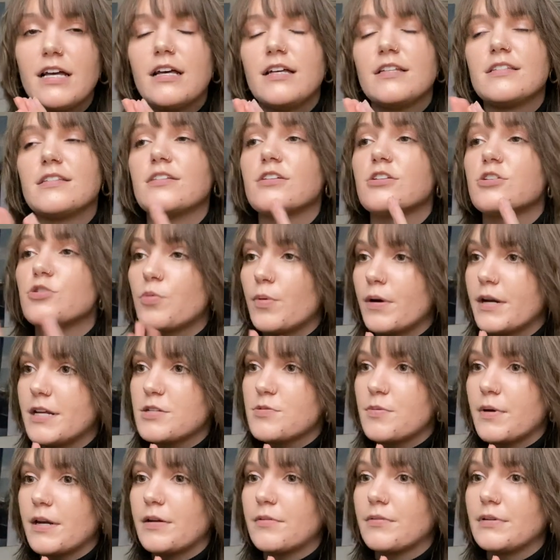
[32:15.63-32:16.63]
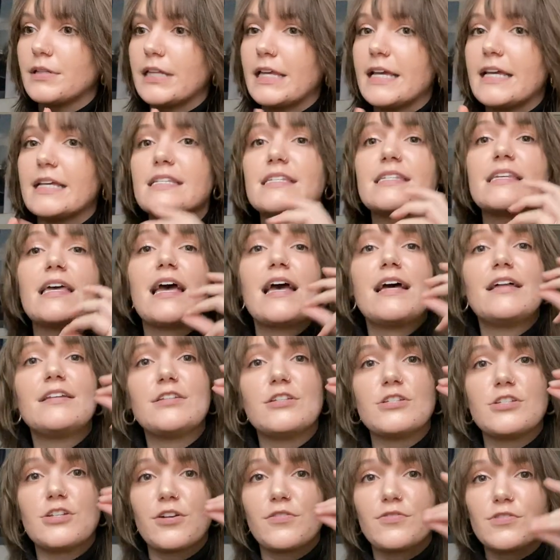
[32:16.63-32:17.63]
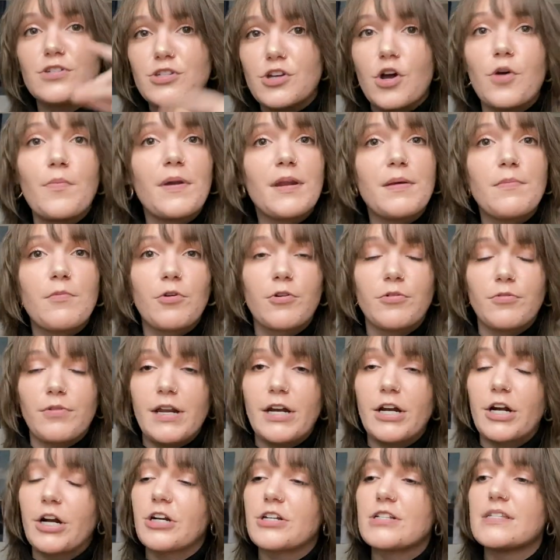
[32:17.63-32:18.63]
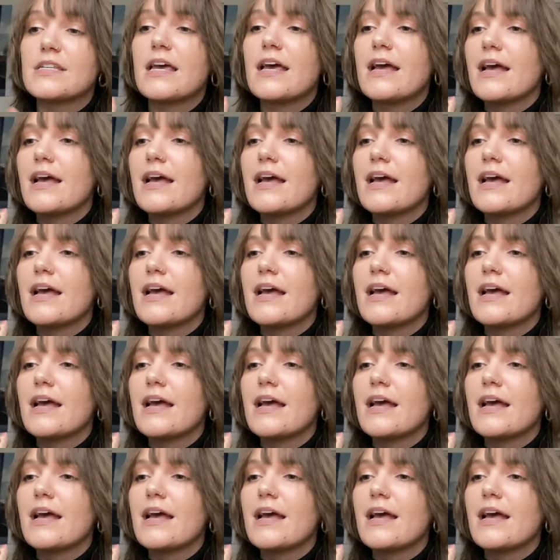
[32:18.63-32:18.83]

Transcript: This is a twenty twenty release, deserves so many more readers.